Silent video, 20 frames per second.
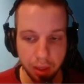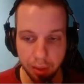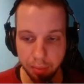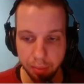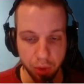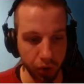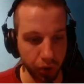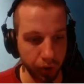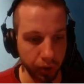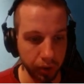let me
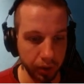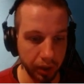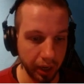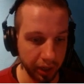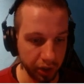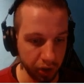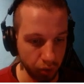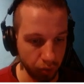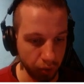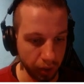show you an
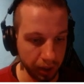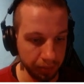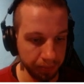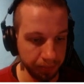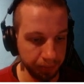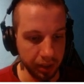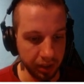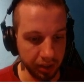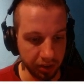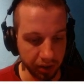extra run.
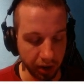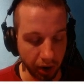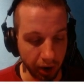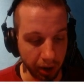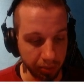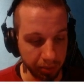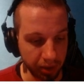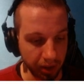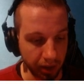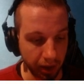The
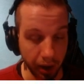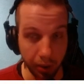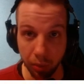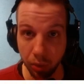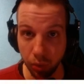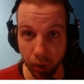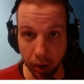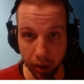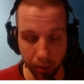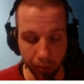Scarabs that I would
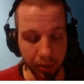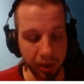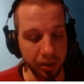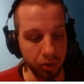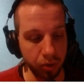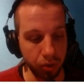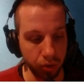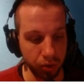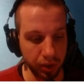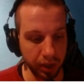recommend you
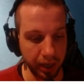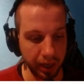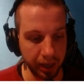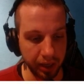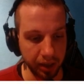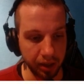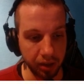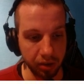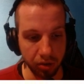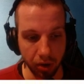to take
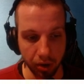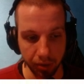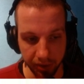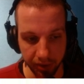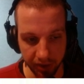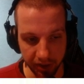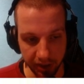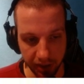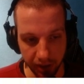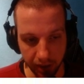is
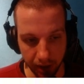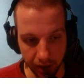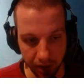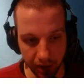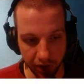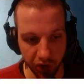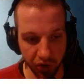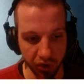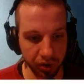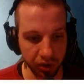obviously the
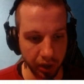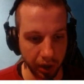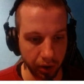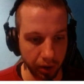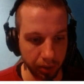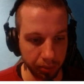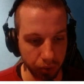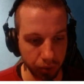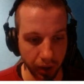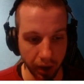Legion
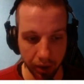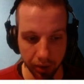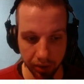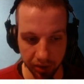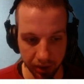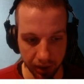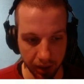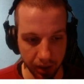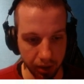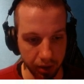Scarab to
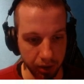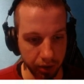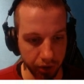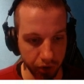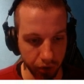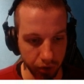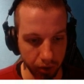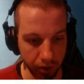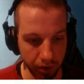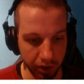guarantee an
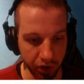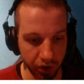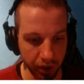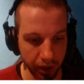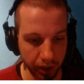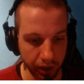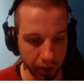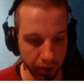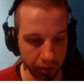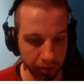additional Legion
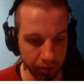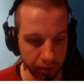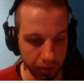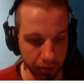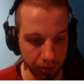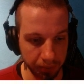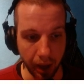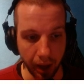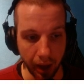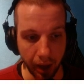encounter,
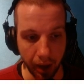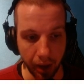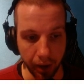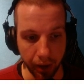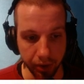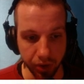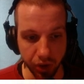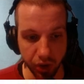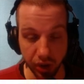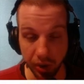a
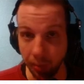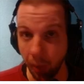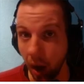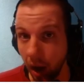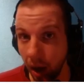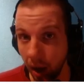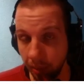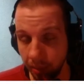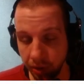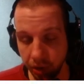cheap
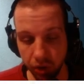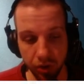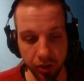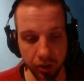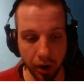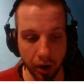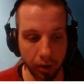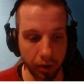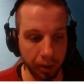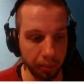Harbinger
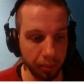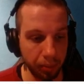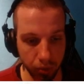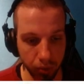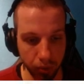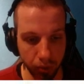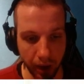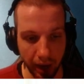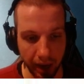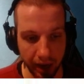Scarab
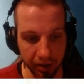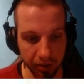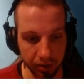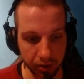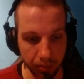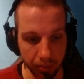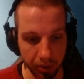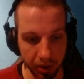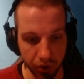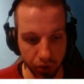to add
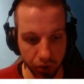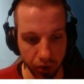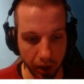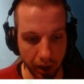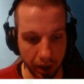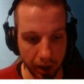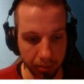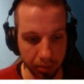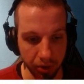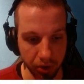some additional
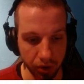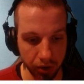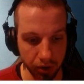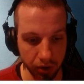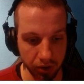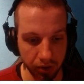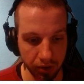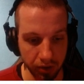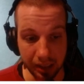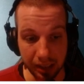
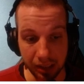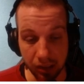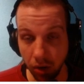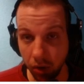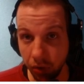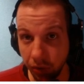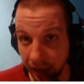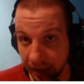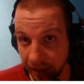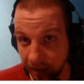Harbingers, the
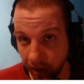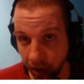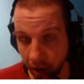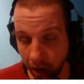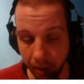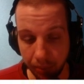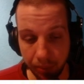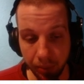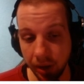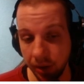Sulfite
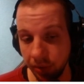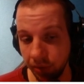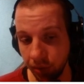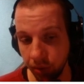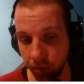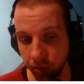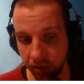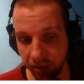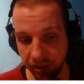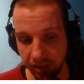Scarab if
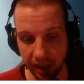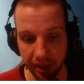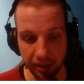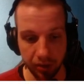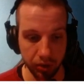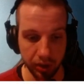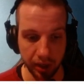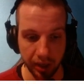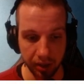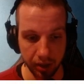you decide to
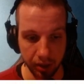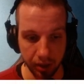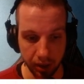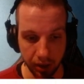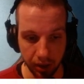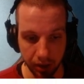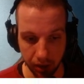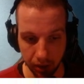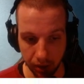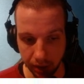take
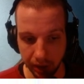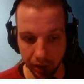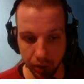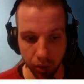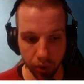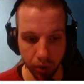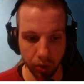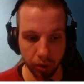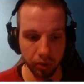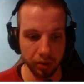the Niko
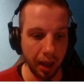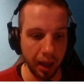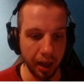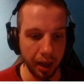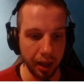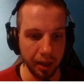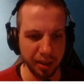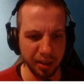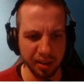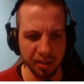node,
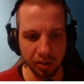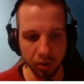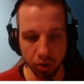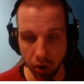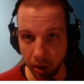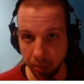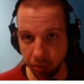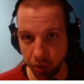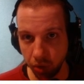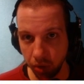and this is
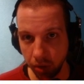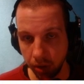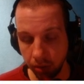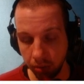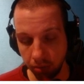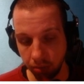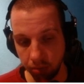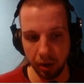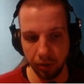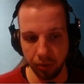optional.
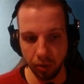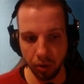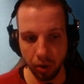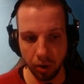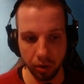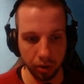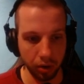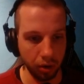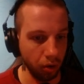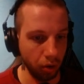If you are
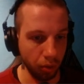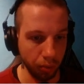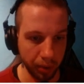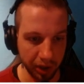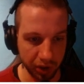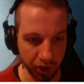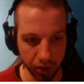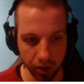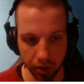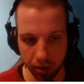on a low
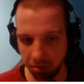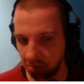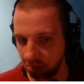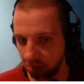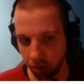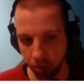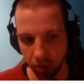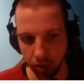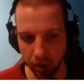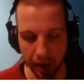budget,
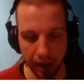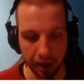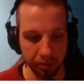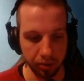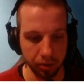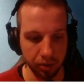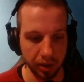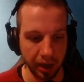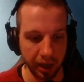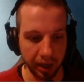you don't have
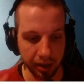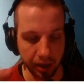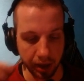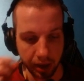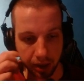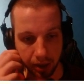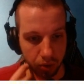to take that